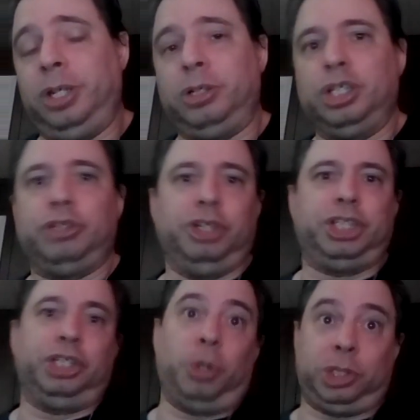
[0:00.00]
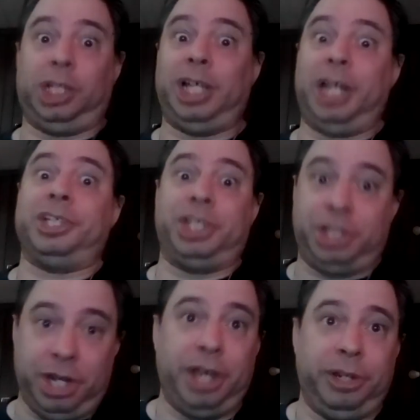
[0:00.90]
you know, Christian talks a lot of
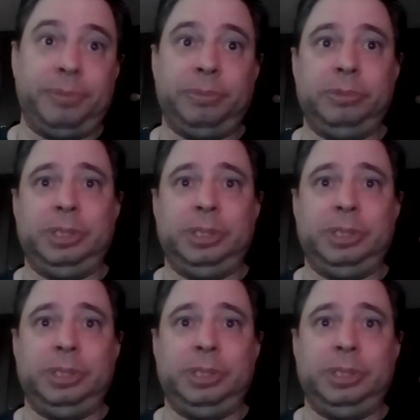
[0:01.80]
shit.